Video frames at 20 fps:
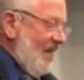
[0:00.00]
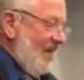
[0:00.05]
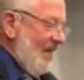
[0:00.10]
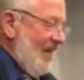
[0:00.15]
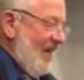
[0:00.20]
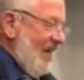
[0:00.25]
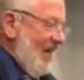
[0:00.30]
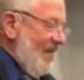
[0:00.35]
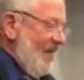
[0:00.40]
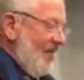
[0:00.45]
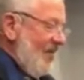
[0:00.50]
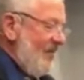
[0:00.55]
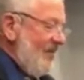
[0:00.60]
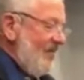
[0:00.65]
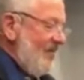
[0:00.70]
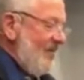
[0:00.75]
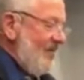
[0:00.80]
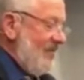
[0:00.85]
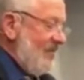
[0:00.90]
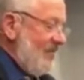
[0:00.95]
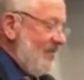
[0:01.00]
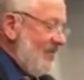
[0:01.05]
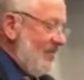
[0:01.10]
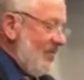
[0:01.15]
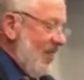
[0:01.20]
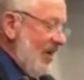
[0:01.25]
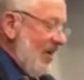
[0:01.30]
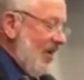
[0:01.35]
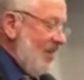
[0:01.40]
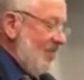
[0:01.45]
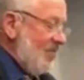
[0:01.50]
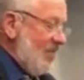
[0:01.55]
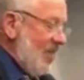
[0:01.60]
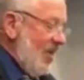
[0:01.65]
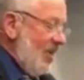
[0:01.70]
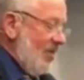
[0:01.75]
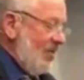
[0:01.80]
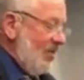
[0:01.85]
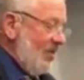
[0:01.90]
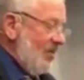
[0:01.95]
Laban,
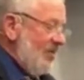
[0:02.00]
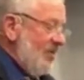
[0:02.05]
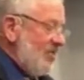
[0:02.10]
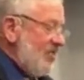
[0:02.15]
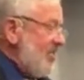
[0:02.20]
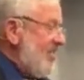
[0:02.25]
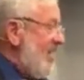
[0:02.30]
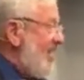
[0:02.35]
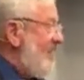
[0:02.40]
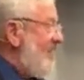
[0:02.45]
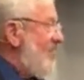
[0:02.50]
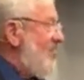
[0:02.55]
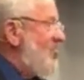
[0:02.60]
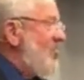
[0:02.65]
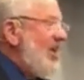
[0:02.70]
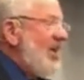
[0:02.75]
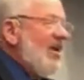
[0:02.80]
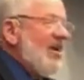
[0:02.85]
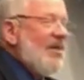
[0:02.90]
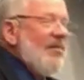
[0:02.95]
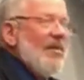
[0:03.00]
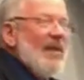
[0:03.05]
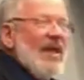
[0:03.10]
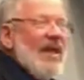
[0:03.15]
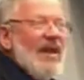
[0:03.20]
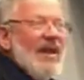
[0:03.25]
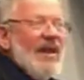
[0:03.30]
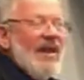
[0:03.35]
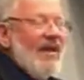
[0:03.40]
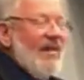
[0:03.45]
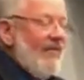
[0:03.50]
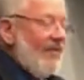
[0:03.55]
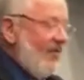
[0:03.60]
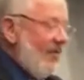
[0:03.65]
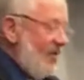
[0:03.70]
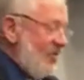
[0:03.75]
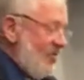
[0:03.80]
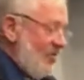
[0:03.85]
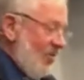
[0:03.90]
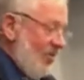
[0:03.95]
Jacob's uncle, deceived Jacob at
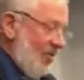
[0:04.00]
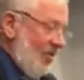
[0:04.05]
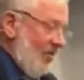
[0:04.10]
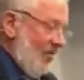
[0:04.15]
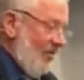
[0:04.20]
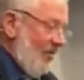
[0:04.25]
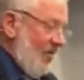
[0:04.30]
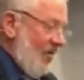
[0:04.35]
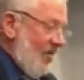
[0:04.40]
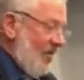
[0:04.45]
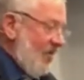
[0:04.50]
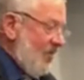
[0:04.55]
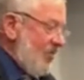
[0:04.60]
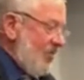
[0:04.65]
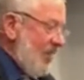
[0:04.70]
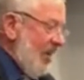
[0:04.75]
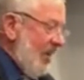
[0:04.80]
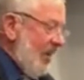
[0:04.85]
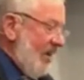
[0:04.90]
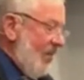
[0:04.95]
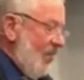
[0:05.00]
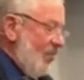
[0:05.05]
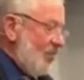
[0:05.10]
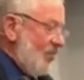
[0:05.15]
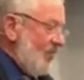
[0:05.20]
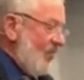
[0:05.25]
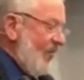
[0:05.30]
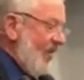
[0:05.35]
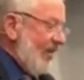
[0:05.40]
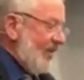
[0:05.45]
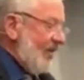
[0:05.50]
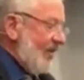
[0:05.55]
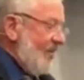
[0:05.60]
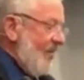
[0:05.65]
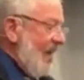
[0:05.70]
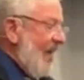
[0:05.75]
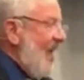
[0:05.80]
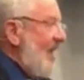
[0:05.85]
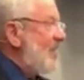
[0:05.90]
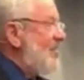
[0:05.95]
every turn. Jacob was
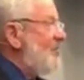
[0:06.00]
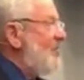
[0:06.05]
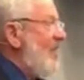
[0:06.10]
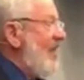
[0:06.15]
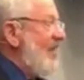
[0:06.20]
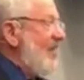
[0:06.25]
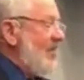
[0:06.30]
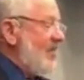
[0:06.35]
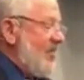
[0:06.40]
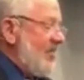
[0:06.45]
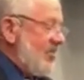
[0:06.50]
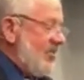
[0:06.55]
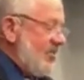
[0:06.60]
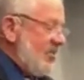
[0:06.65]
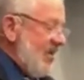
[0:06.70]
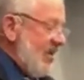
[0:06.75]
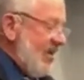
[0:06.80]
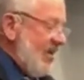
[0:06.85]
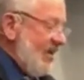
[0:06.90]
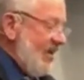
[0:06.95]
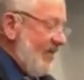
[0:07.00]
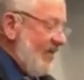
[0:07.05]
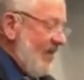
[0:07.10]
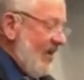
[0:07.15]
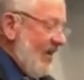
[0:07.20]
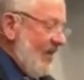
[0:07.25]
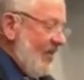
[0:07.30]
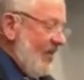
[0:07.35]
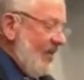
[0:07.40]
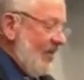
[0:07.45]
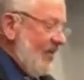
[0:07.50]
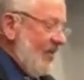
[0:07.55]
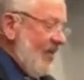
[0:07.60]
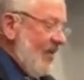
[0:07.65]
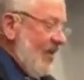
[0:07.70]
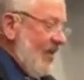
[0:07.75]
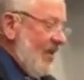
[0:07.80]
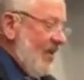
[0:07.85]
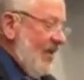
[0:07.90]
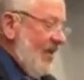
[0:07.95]
victimized by the deceit of Laban,
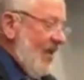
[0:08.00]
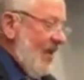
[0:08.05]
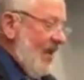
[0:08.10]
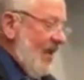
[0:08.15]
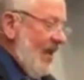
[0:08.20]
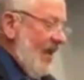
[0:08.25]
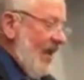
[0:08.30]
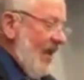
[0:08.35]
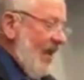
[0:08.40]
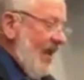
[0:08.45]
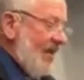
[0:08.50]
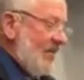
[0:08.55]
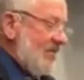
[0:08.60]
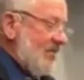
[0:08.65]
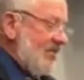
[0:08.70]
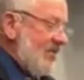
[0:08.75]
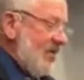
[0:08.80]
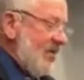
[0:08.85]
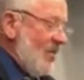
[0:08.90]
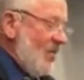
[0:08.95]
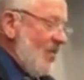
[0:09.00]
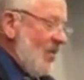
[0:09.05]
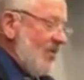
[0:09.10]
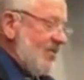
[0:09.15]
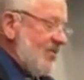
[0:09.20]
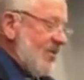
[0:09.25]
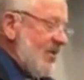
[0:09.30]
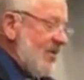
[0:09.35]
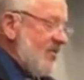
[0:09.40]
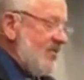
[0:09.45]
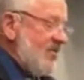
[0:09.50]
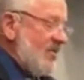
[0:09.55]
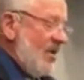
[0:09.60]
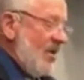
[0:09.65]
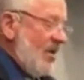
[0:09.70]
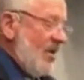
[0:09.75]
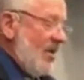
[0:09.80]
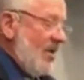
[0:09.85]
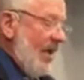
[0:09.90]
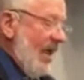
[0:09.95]
as was
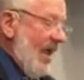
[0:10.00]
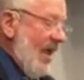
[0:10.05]
Esau